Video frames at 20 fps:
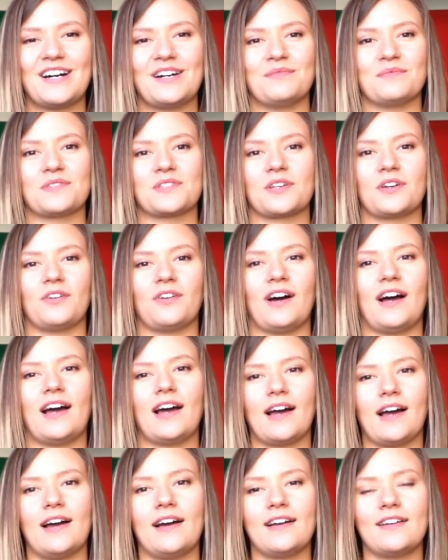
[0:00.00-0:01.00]
So
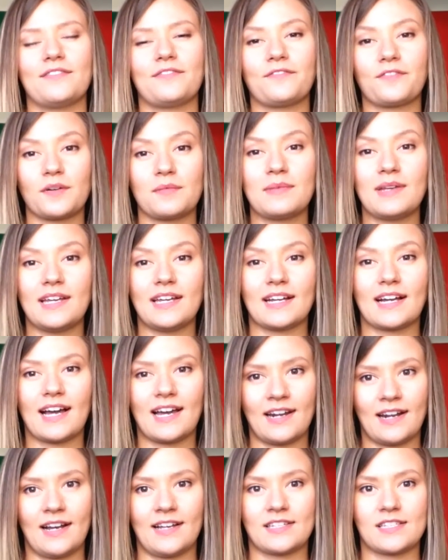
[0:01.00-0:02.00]
for me, it
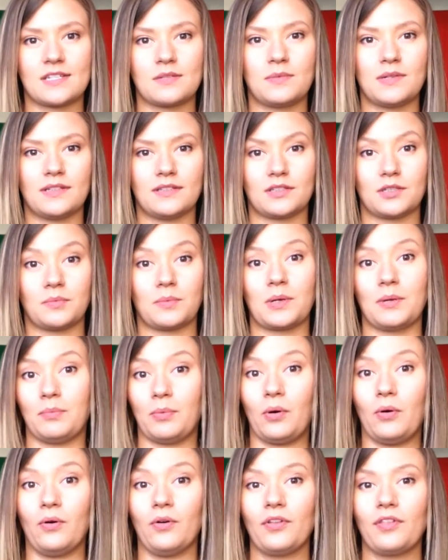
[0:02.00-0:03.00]
kind of has to be a little bit of
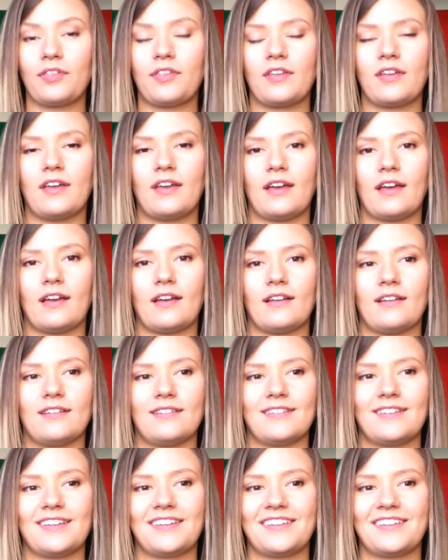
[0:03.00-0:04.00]
both. And,